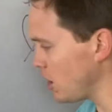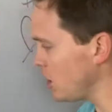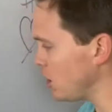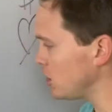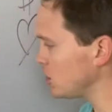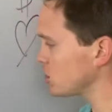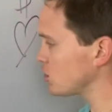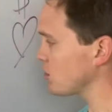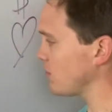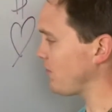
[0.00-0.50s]

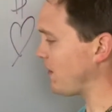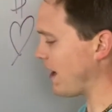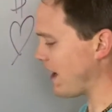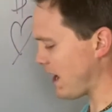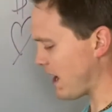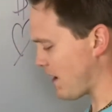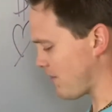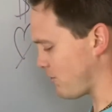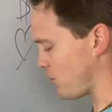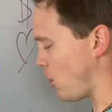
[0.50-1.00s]
So if I
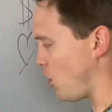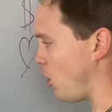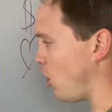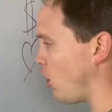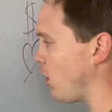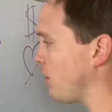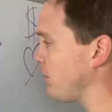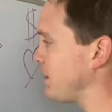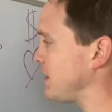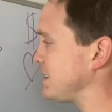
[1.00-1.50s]
have
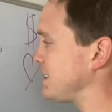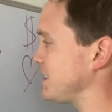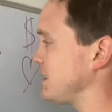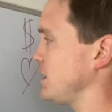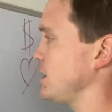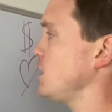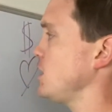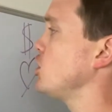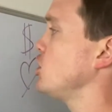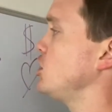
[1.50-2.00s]
all this
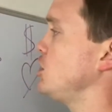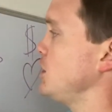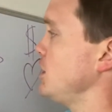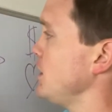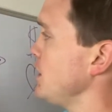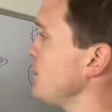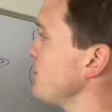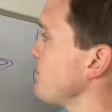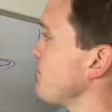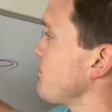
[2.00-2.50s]

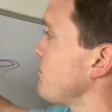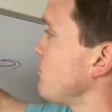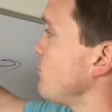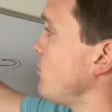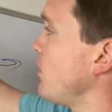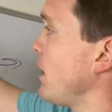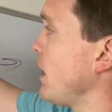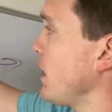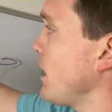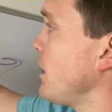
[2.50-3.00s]
energy
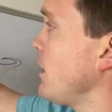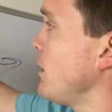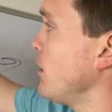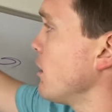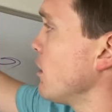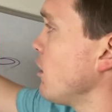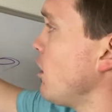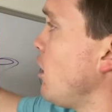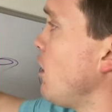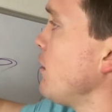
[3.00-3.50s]
right
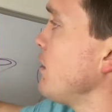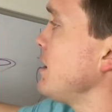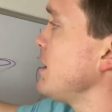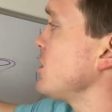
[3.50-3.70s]
here, all this